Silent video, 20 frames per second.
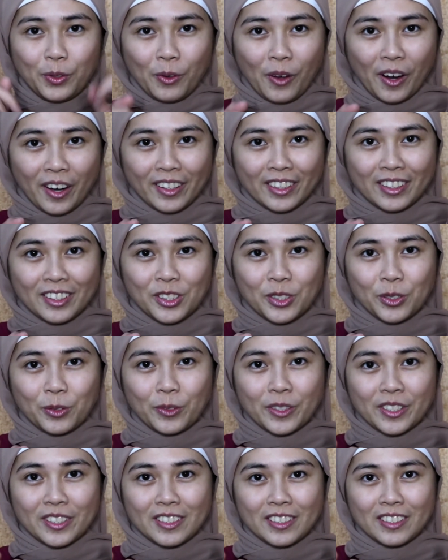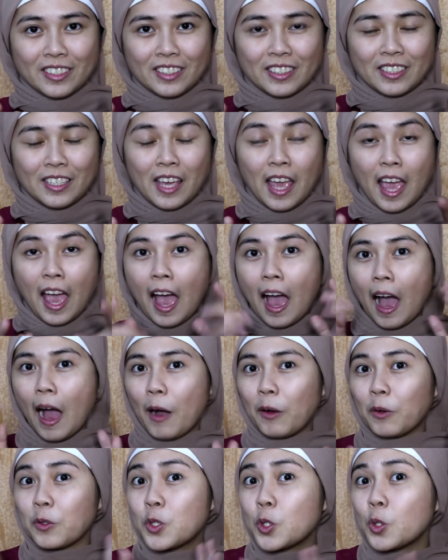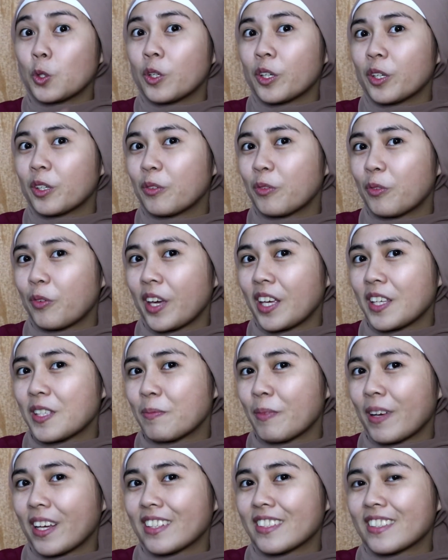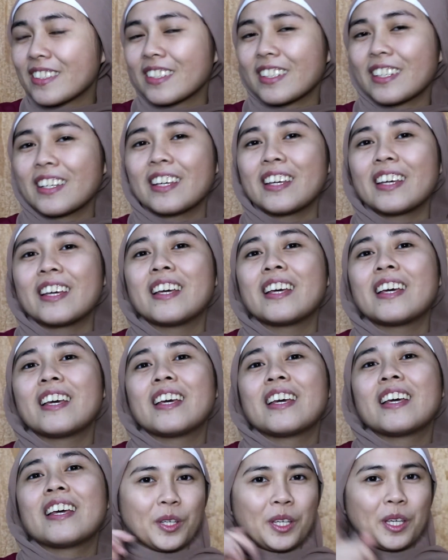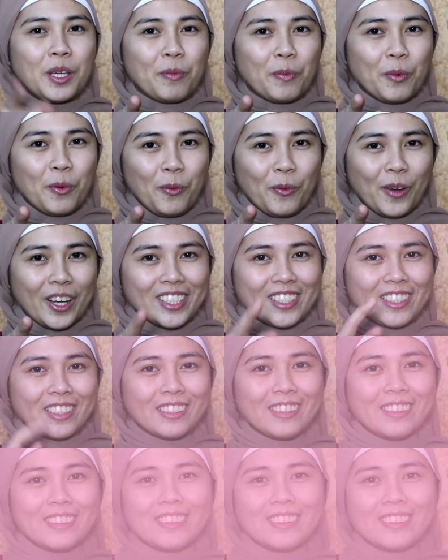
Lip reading: are interested how to learn face masks, keep on watching.